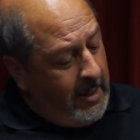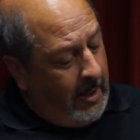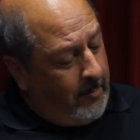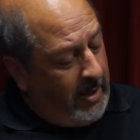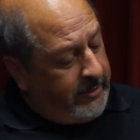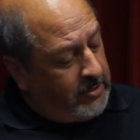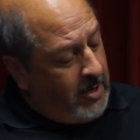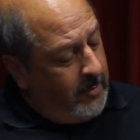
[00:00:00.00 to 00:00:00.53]
And
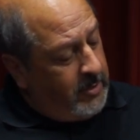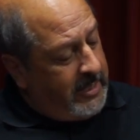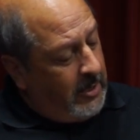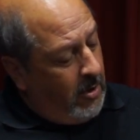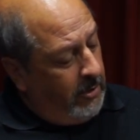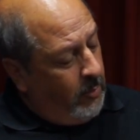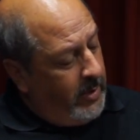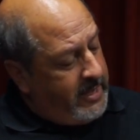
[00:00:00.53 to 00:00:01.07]
by the time you get
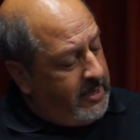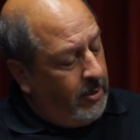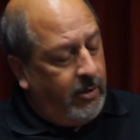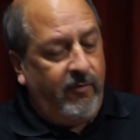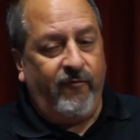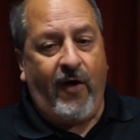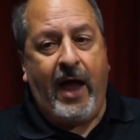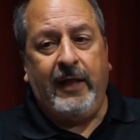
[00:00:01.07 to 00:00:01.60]
all the way here
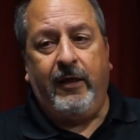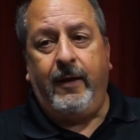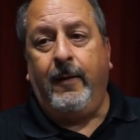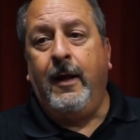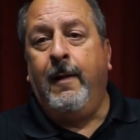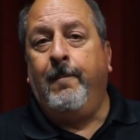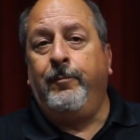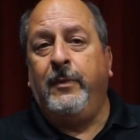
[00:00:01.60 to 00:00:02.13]
to violet,
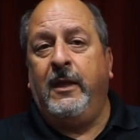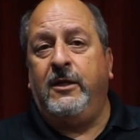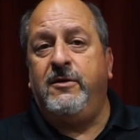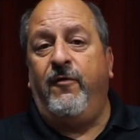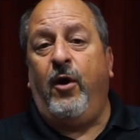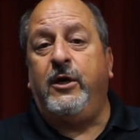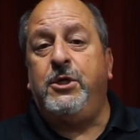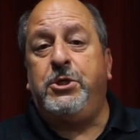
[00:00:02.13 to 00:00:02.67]
it's
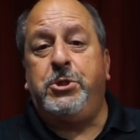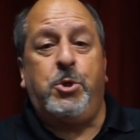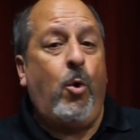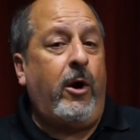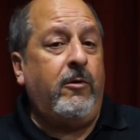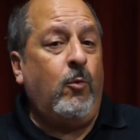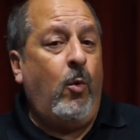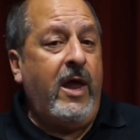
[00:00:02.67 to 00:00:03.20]
a very
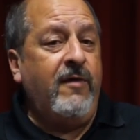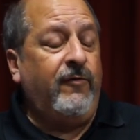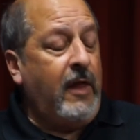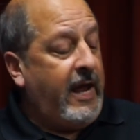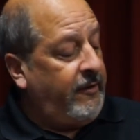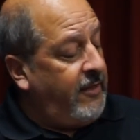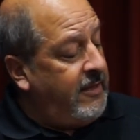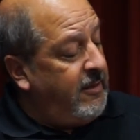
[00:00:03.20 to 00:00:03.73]
short wavelength.